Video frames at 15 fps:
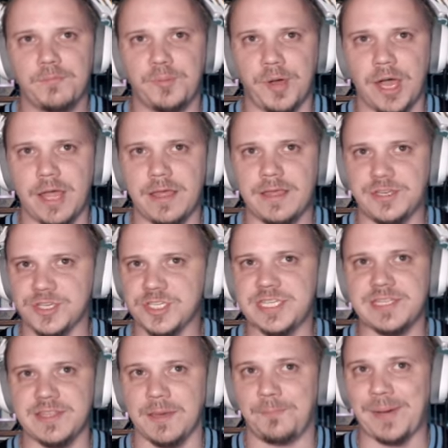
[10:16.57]
but
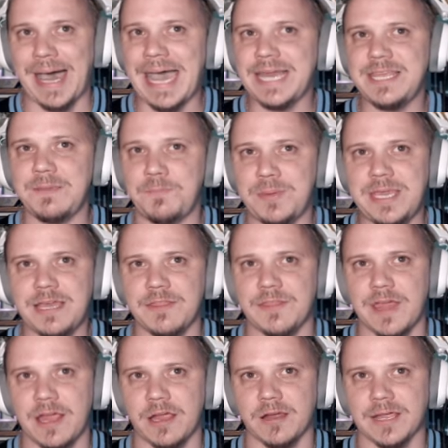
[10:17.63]
just the body being
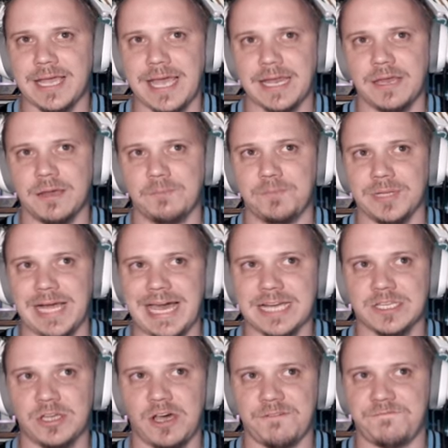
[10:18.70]
there kind of
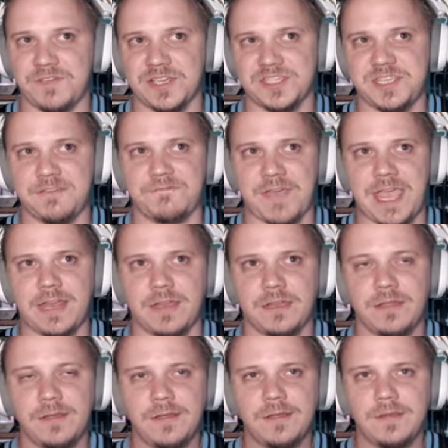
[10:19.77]
blocked off. You see
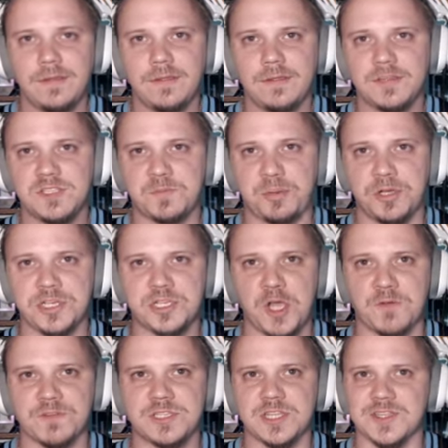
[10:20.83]
Vaden pushed
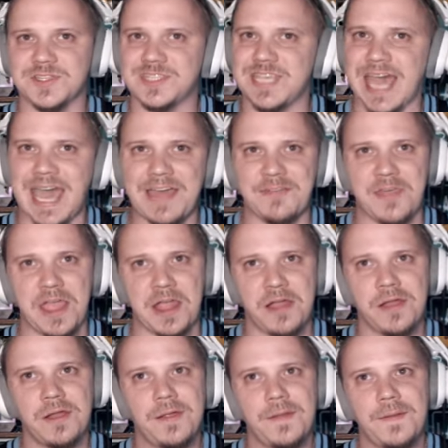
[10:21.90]
over to the side
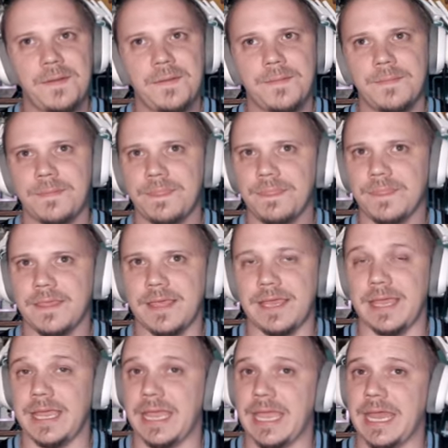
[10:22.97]
there.
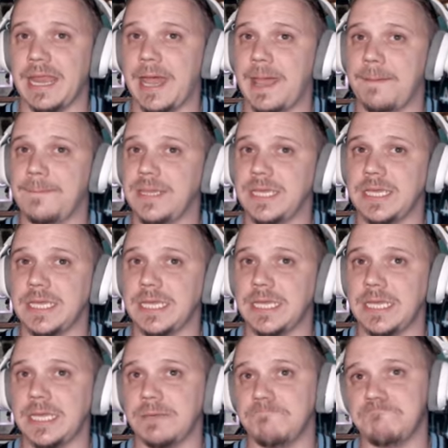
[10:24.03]
And I
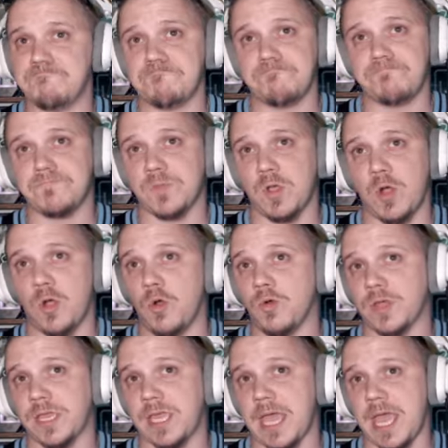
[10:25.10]
mean,
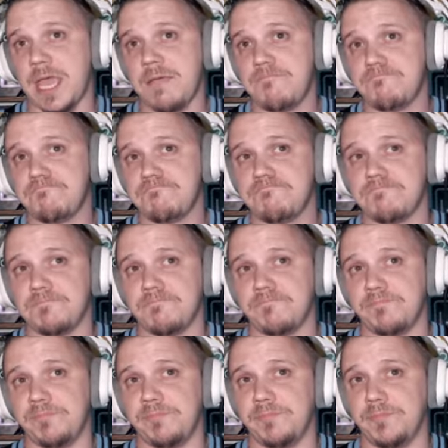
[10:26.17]
okay.
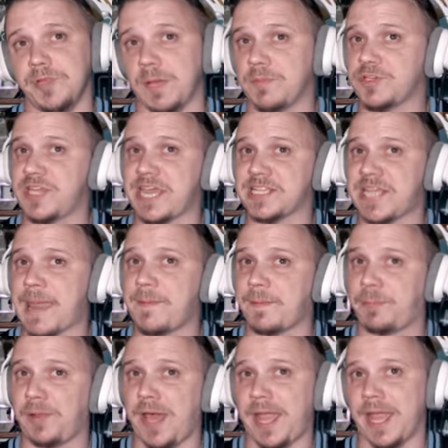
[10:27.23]
Lumberjacks came to
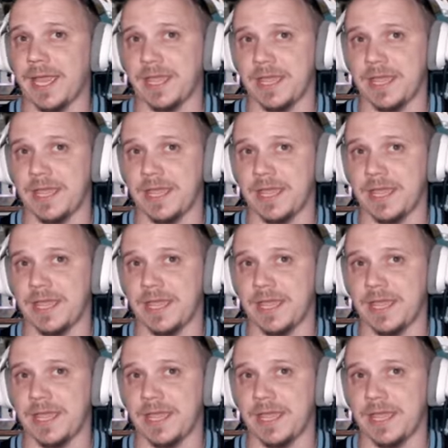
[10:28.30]
play, I